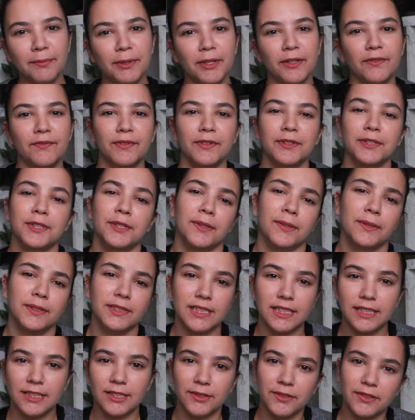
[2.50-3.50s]
beautiful
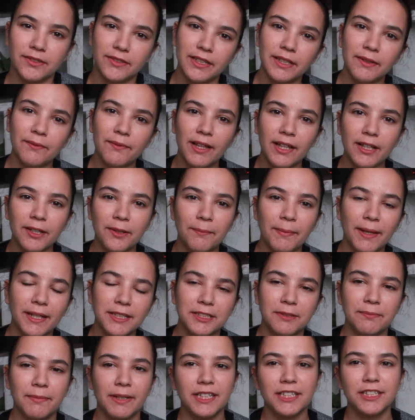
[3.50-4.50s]
souls, it's Laurie. Welcome back
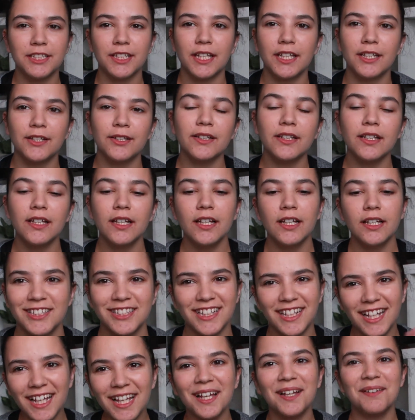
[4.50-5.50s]
to my channel.
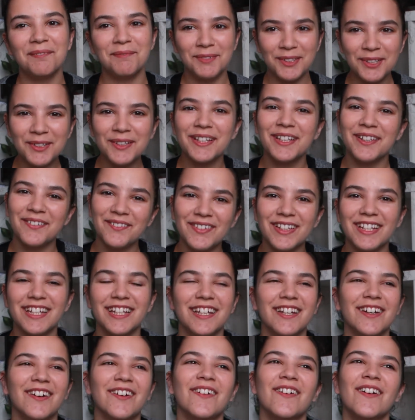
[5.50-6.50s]
Today I'm doing a
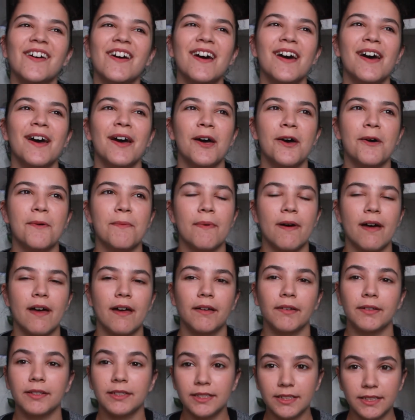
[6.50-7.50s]
video
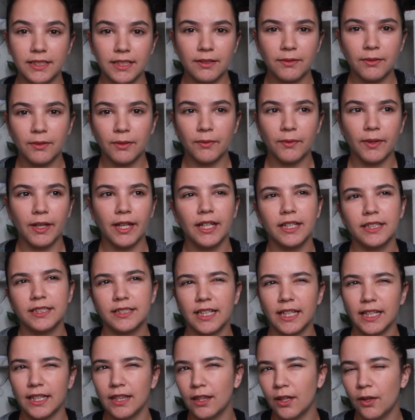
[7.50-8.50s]
about zero
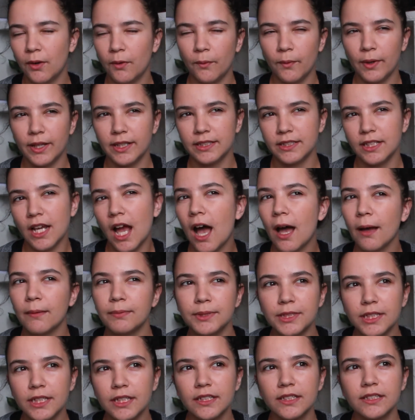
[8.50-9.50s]
waste and low waste
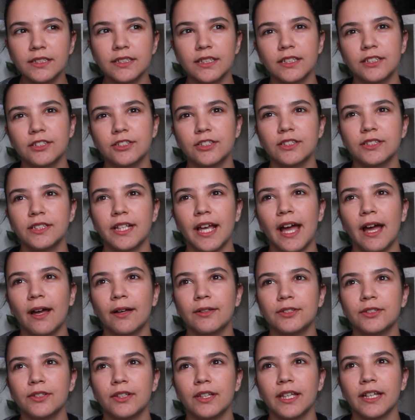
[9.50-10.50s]
options and just
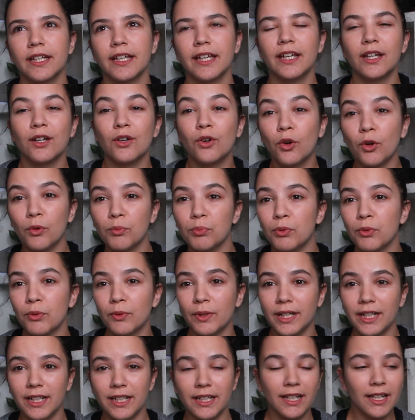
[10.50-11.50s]
how to
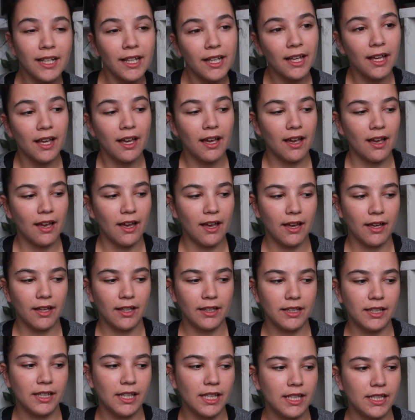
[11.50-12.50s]
incorporate
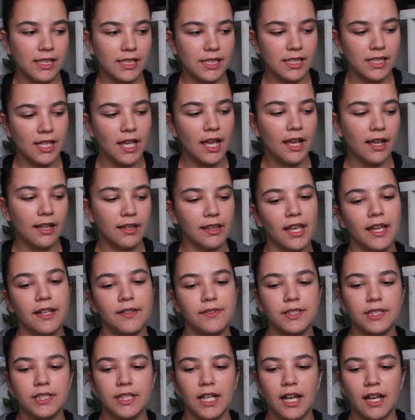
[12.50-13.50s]
this
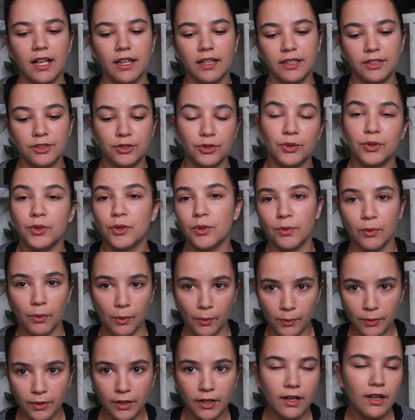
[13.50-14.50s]
lifestyle into your
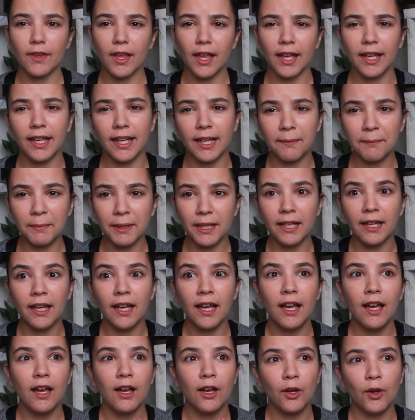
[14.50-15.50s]
own. It can be
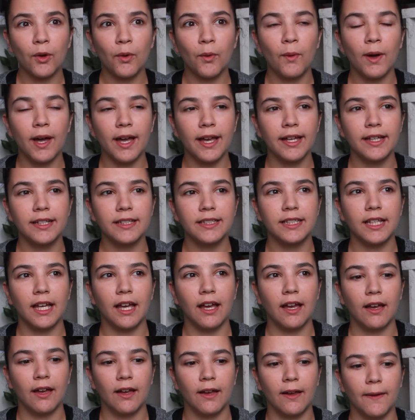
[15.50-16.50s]
quite
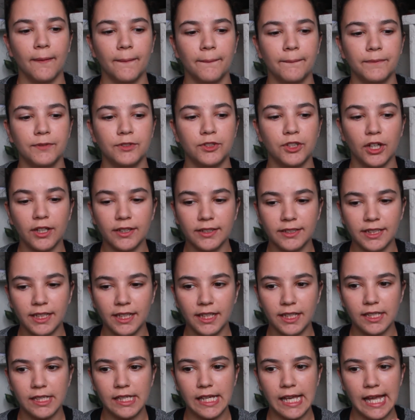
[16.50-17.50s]

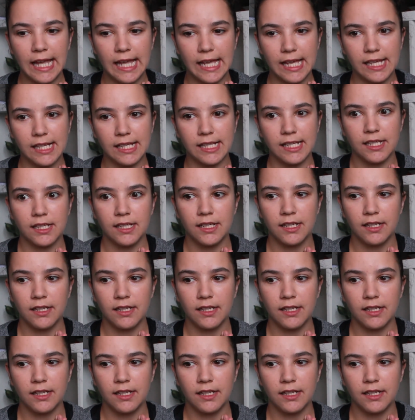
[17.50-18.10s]
daunting and